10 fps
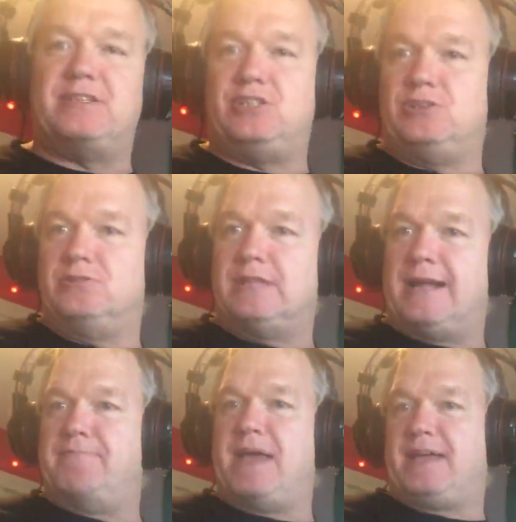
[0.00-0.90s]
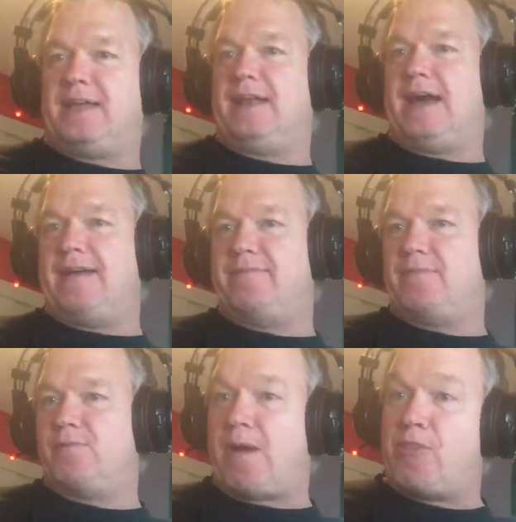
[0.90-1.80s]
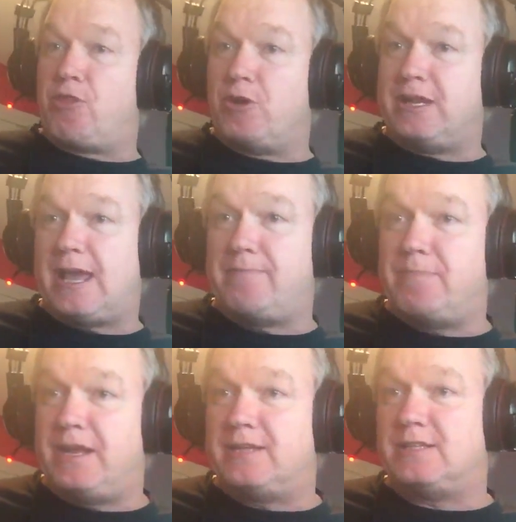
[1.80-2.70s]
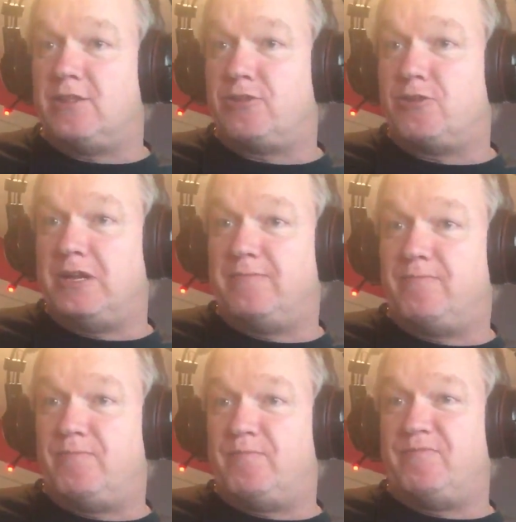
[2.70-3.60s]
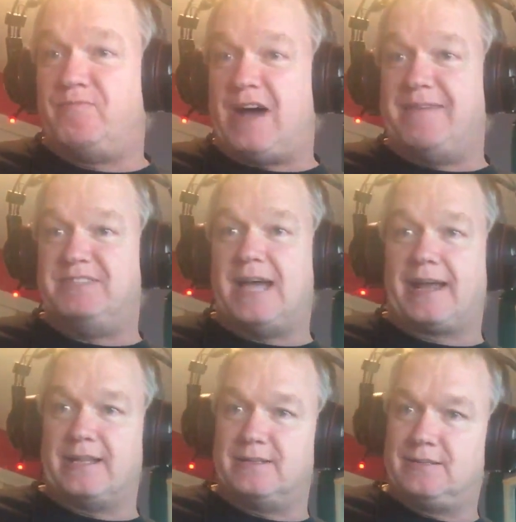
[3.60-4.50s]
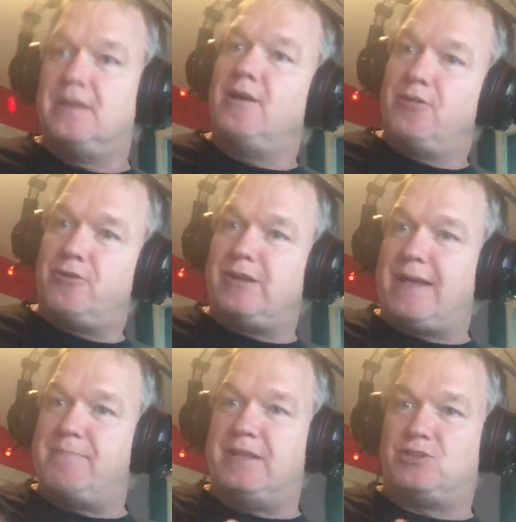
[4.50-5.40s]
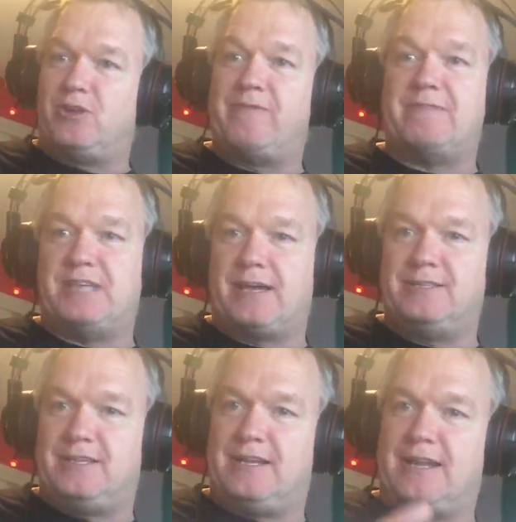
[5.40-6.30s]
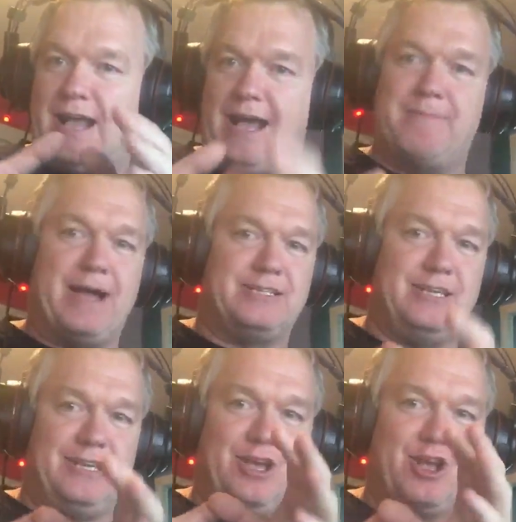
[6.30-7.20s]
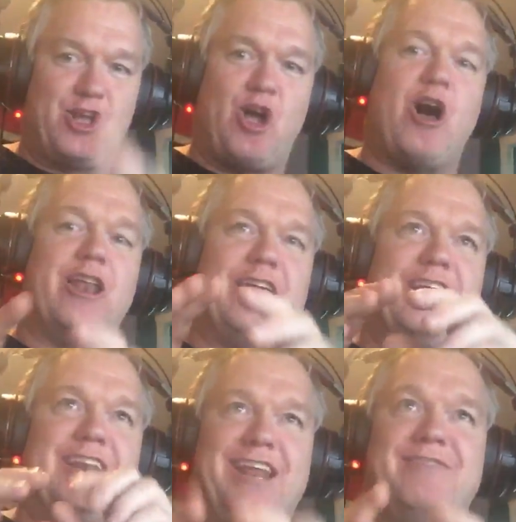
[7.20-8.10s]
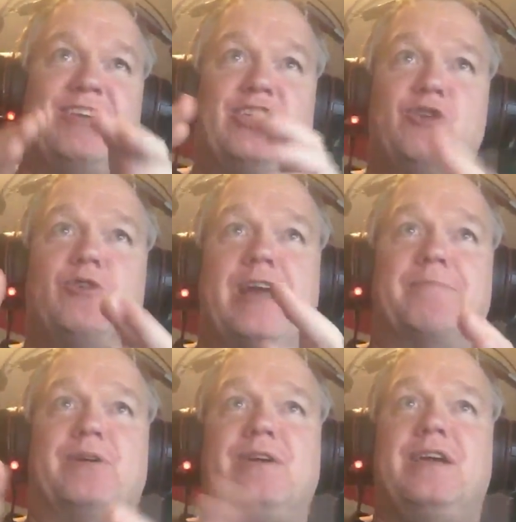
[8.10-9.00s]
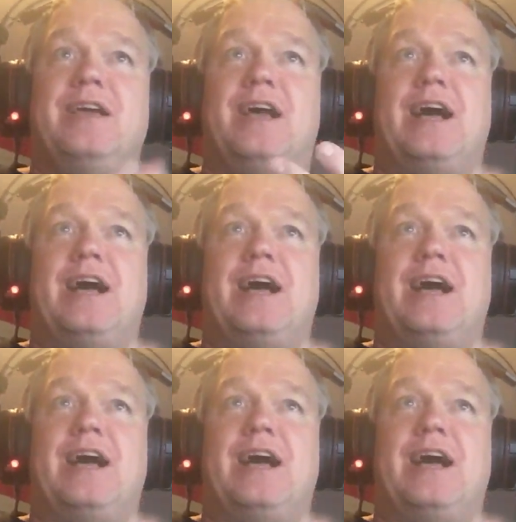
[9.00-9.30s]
I missed you, that I'm making live around 38 minutes and 35 seconds. 38 minutes, 35 seconds in, I'm actually calling and leaving you a number,